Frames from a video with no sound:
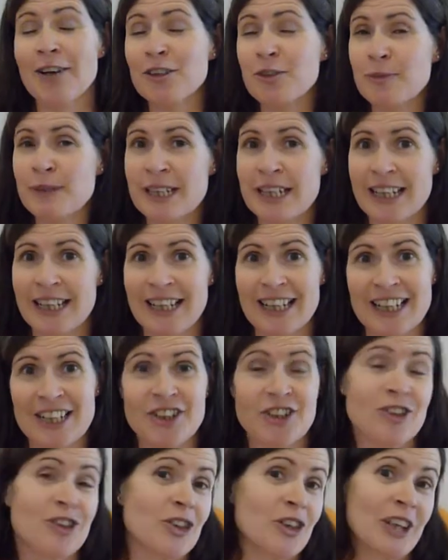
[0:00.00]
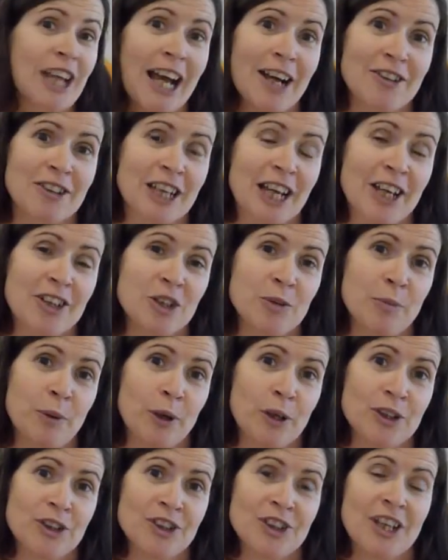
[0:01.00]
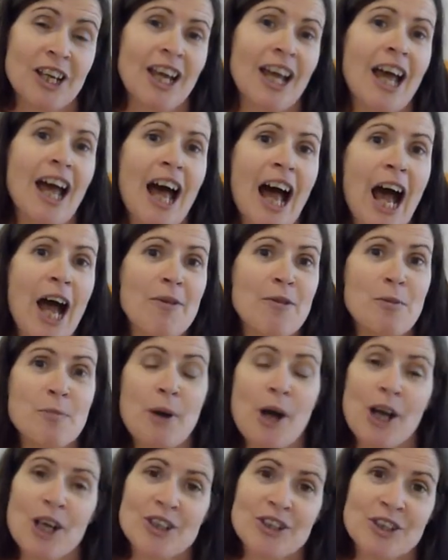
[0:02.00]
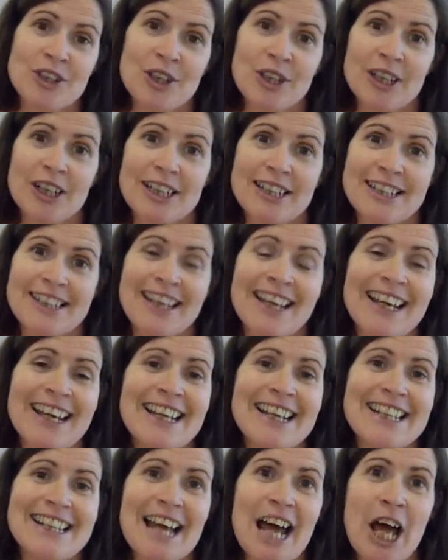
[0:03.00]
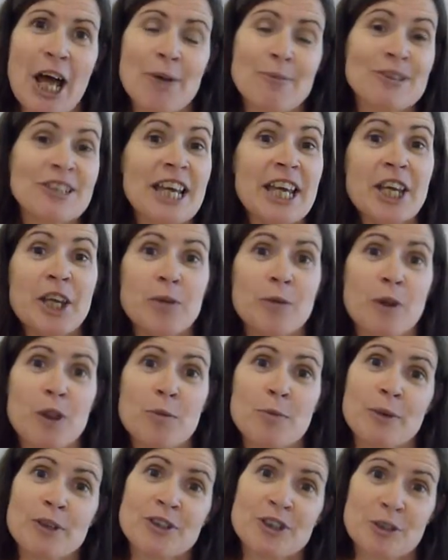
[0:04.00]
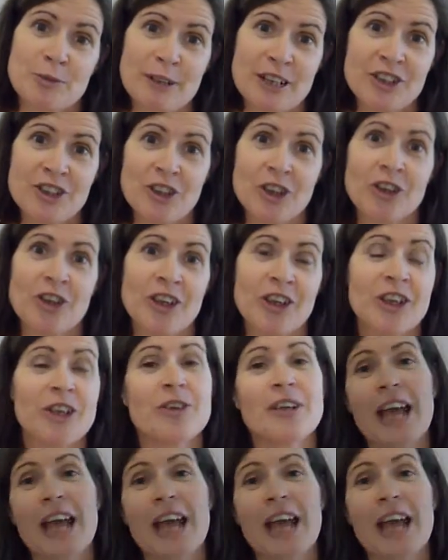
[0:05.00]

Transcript: to speak English, you don't know how to catch a bus, I'm the person that can take you on the bus to make sure that you